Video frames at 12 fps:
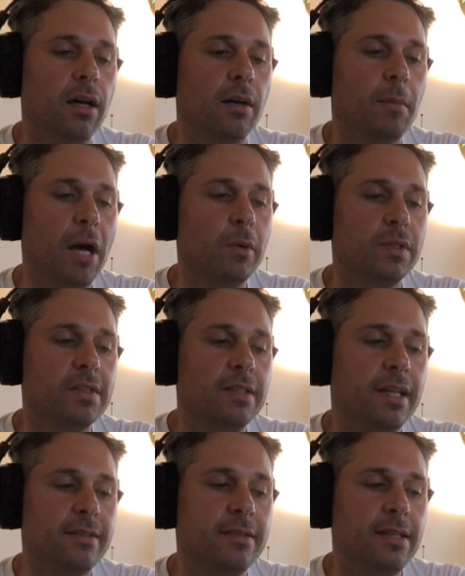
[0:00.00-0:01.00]
I was
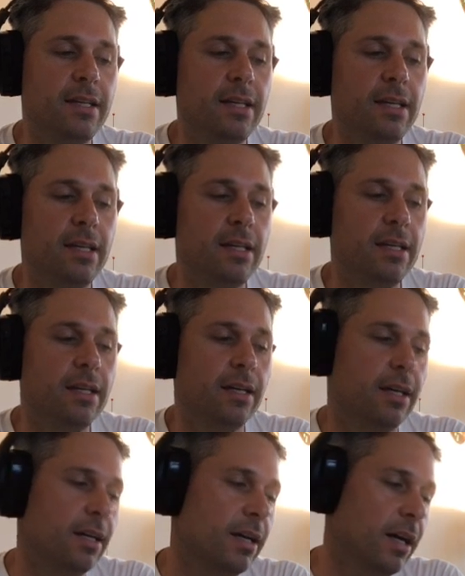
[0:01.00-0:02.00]
testing
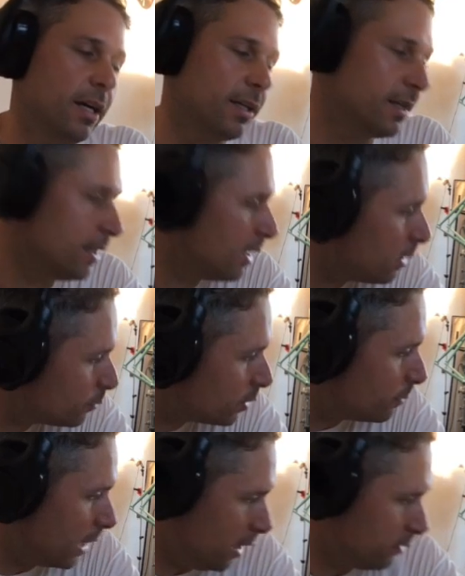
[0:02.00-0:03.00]
a camera
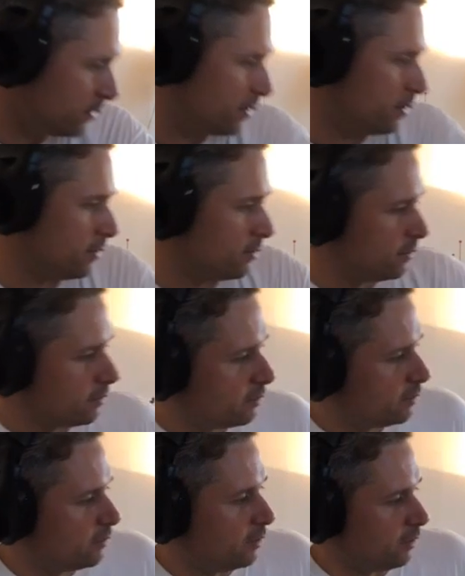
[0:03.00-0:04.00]
mount
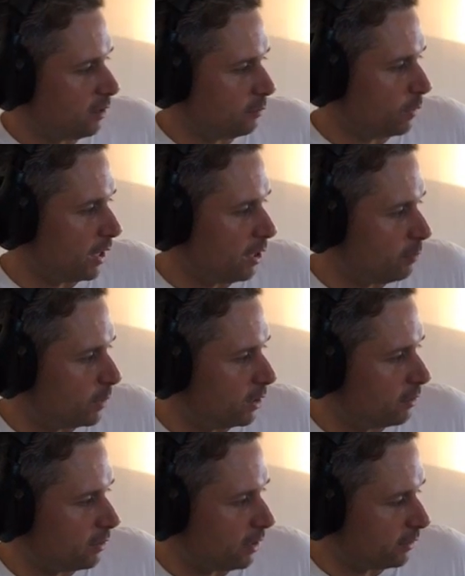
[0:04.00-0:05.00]
on my helmet,
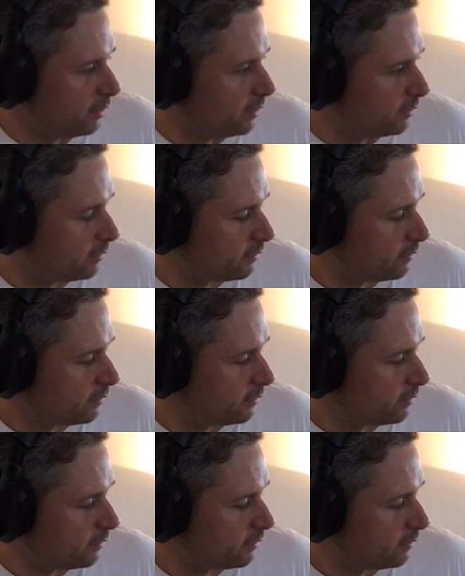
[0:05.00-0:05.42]
like this.